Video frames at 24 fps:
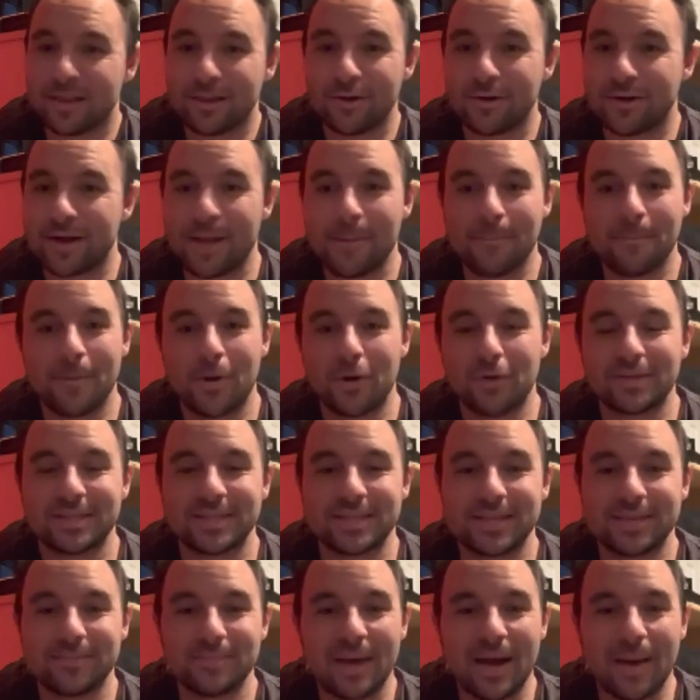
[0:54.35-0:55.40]
Lord have
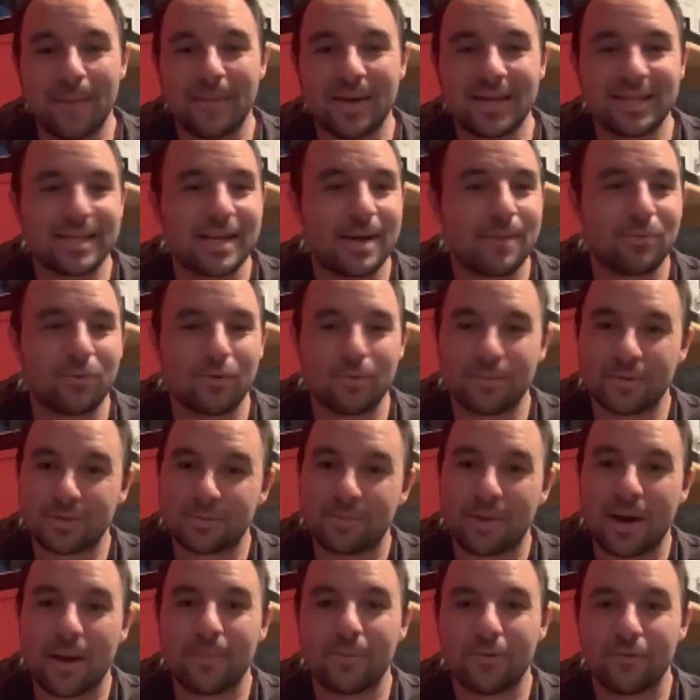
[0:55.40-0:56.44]
mercy. My, my top three
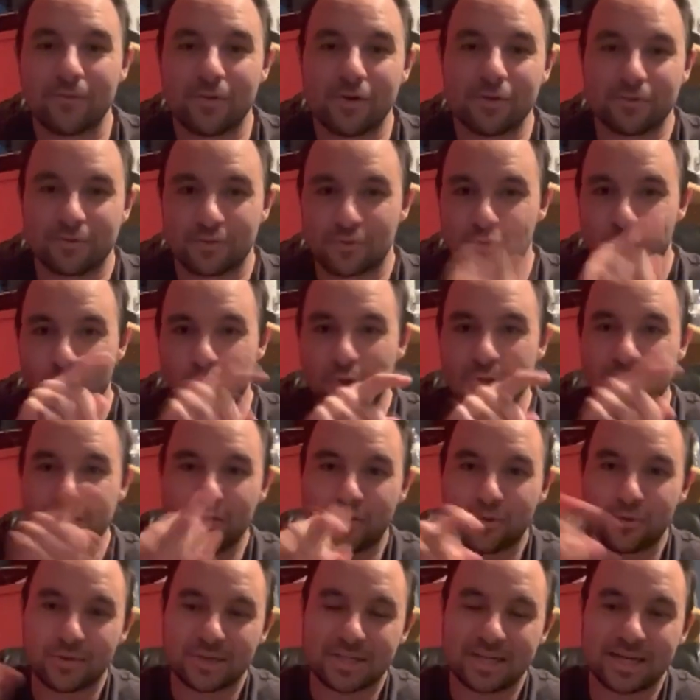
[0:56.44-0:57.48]
most popular videos are
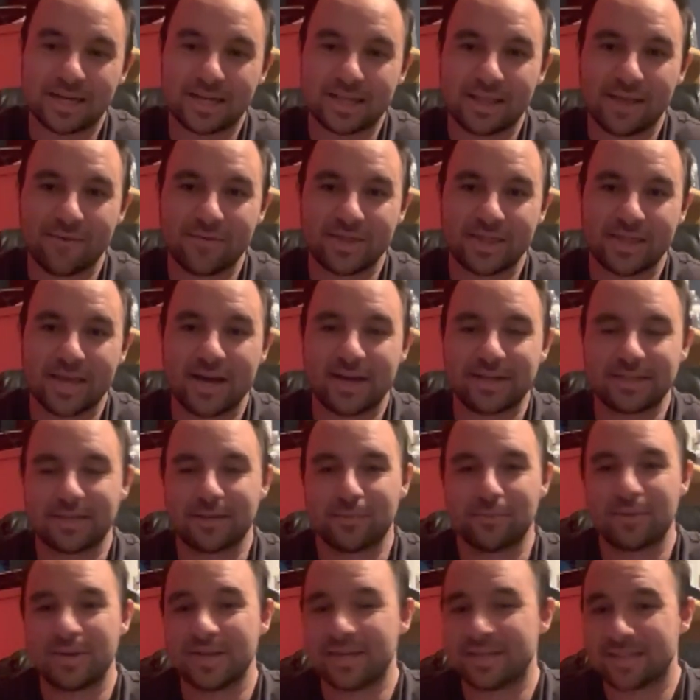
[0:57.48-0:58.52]
20, 13, and 11,000
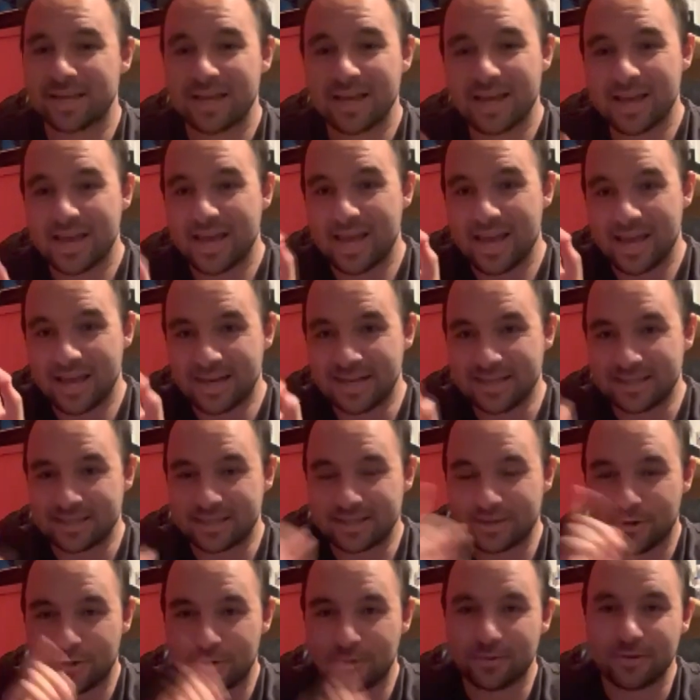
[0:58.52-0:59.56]
apiece. It is
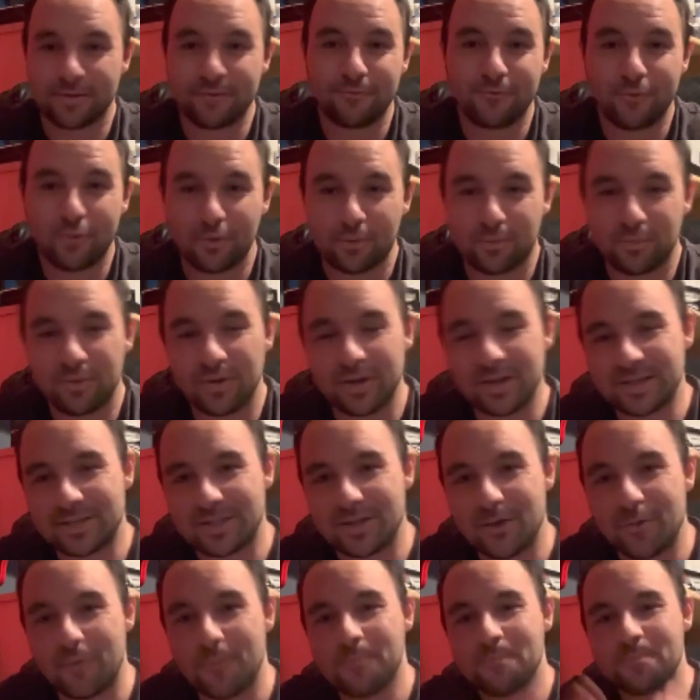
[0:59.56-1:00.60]
currently fourth place.
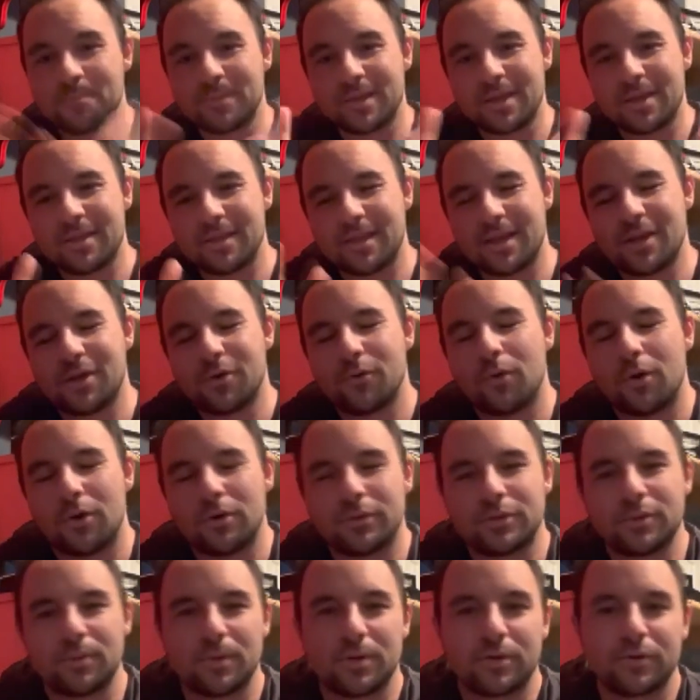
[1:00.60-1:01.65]
So thank you
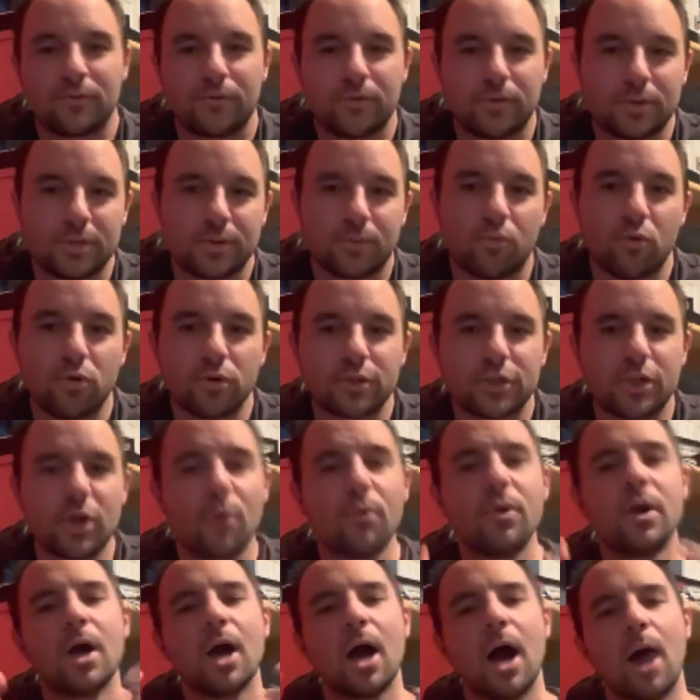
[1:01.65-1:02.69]
all so much for the support.
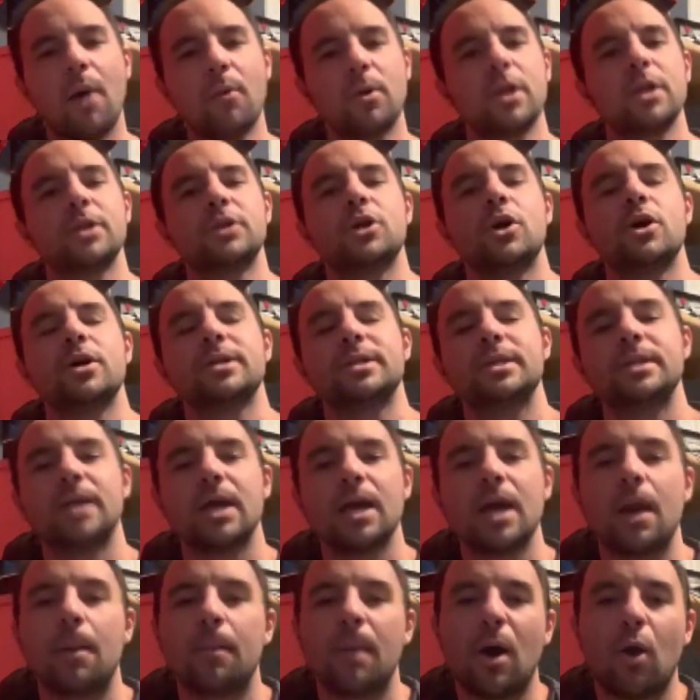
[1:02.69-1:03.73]
So I want to talk
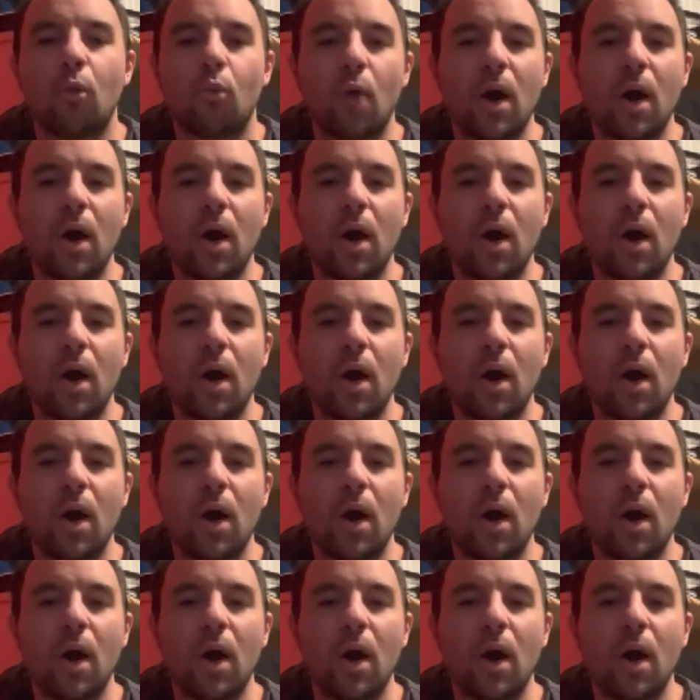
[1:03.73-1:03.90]
today about